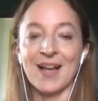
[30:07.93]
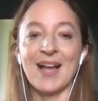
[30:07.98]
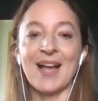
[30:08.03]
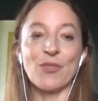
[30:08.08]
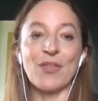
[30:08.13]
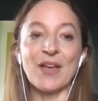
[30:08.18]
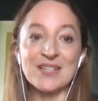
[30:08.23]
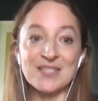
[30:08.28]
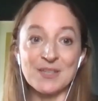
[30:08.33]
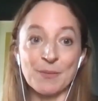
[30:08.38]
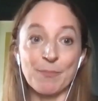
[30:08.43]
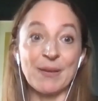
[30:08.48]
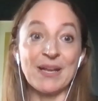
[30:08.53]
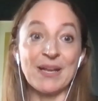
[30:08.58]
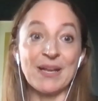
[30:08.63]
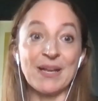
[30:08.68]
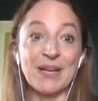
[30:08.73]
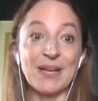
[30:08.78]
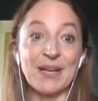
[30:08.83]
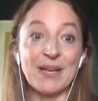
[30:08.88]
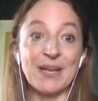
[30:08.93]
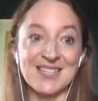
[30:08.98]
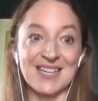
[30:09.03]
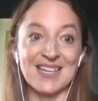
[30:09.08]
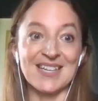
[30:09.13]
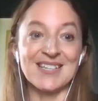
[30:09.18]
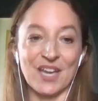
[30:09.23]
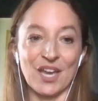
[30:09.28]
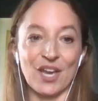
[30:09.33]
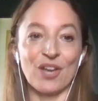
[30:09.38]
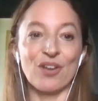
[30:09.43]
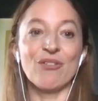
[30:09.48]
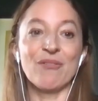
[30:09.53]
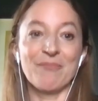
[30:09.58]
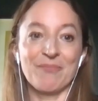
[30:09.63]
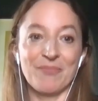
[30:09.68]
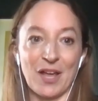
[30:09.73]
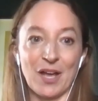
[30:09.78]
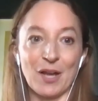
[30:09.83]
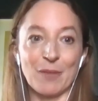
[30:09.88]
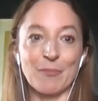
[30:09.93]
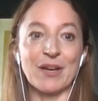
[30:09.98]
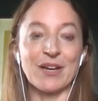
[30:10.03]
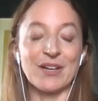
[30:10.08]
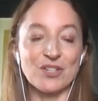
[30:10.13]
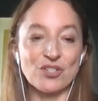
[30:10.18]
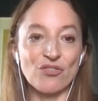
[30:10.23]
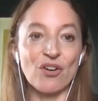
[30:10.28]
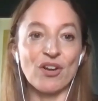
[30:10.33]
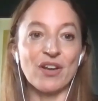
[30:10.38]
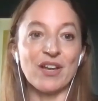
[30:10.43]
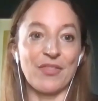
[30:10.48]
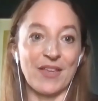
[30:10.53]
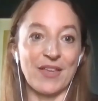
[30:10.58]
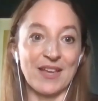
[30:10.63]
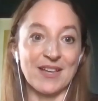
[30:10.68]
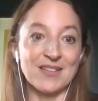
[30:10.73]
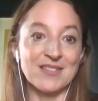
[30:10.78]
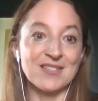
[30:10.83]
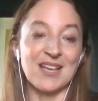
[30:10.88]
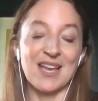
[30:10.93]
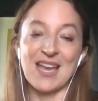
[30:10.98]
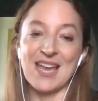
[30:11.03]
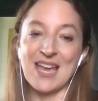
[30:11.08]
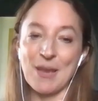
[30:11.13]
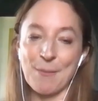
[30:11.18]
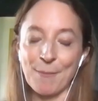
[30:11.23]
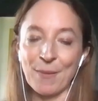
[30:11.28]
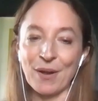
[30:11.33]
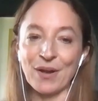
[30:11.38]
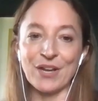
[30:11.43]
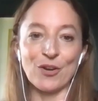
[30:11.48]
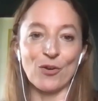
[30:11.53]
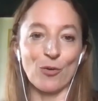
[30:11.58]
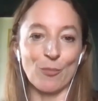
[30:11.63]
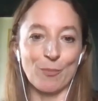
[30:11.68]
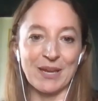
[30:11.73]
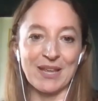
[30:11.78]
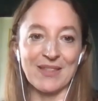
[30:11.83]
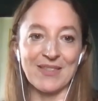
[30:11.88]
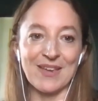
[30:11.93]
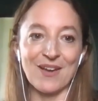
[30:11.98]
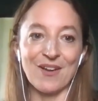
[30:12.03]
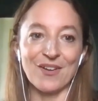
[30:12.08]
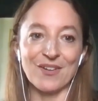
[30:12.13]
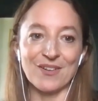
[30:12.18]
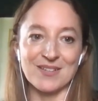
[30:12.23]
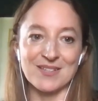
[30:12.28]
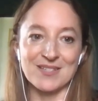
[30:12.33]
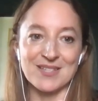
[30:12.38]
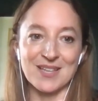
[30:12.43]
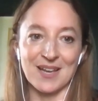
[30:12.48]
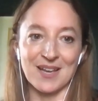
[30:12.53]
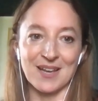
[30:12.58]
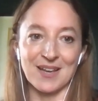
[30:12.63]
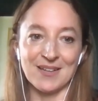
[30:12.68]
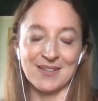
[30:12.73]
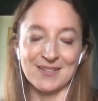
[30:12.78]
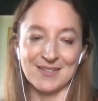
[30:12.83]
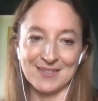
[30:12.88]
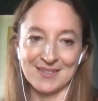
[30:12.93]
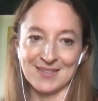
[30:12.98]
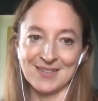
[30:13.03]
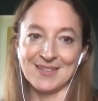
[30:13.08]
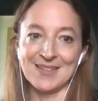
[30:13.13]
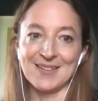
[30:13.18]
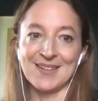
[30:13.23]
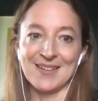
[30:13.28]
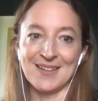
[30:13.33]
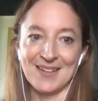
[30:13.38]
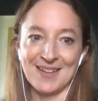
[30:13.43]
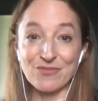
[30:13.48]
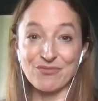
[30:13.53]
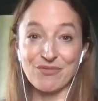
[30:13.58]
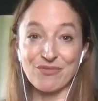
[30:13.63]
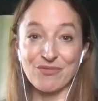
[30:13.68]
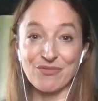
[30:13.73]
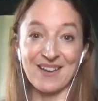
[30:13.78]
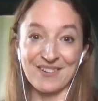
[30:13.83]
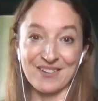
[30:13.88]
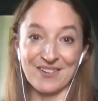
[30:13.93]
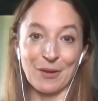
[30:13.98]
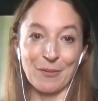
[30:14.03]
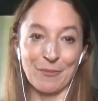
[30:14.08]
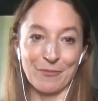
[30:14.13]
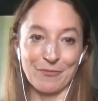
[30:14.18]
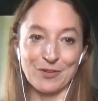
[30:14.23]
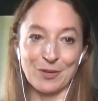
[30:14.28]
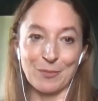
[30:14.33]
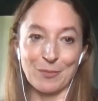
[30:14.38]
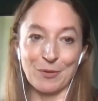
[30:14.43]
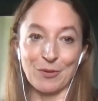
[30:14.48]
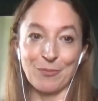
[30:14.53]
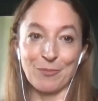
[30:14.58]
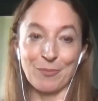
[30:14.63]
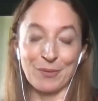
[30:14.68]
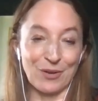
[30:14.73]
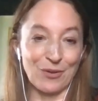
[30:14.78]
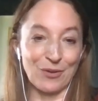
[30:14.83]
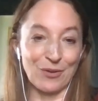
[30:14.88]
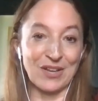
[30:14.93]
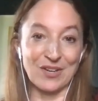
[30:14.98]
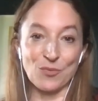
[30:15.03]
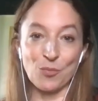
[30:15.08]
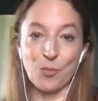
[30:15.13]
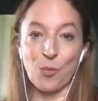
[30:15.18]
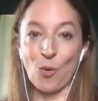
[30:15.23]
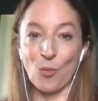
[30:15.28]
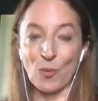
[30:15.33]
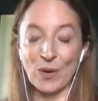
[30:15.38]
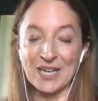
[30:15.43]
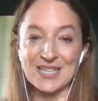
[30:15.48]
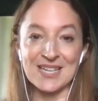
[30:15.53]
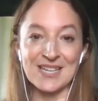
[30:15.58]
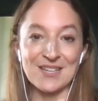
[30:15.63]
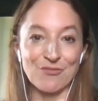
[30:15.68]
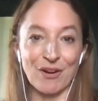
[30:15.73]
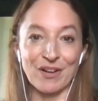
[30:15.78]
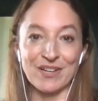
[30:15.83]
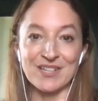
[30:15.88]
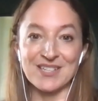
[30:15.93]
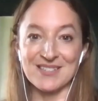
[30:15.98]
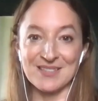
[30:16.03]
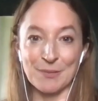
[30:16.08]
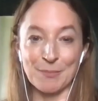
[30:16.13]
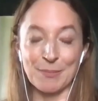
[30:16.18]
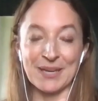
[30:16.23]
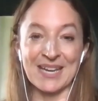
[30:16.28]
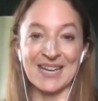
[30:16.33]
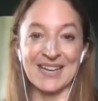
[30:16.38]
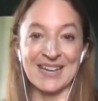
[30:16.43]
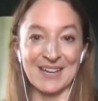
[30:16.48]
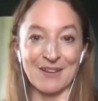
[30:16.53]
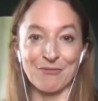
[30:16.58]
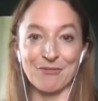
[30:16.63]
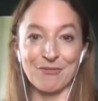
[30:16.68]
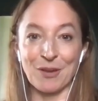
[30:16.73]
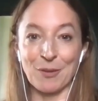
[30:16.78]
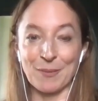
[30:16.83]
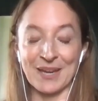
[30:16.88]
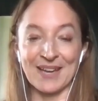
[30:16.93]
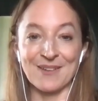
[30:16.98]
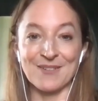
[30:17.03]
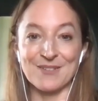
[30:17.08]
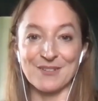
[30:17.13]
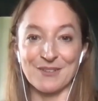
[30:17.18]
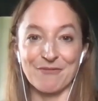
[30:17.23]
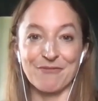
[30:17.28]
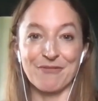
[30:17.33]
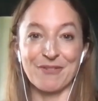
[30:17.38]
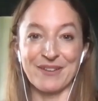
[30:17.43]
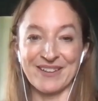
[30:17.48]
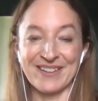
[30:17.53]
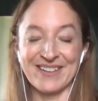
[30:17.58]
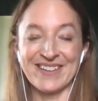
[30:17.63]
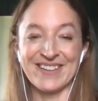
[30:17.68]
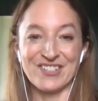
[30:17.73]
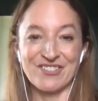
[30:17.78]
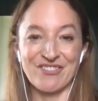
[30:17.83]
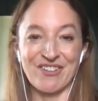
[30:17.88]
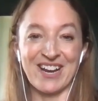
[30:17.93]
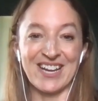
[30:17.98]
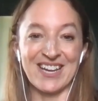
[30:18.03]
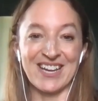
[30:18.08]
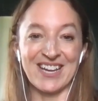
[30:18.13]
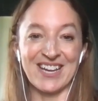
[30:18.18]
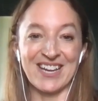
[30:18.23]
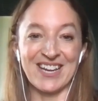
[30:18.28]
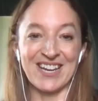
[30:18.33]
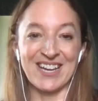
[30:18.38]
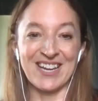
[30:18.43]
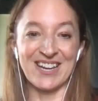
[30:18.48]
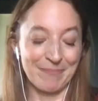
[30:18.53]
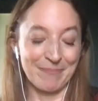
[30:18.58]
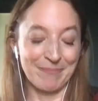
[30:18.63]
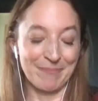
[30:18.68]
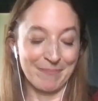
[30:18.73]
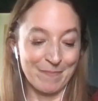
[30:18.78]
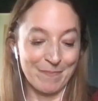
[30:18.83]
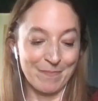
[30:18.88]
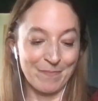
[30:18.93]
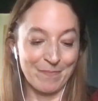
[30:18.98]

And so that ability to go, I'm going to try this, it might not be the answer, which feels really uncomfortable because it's what we did right at the beginning of coming out of training.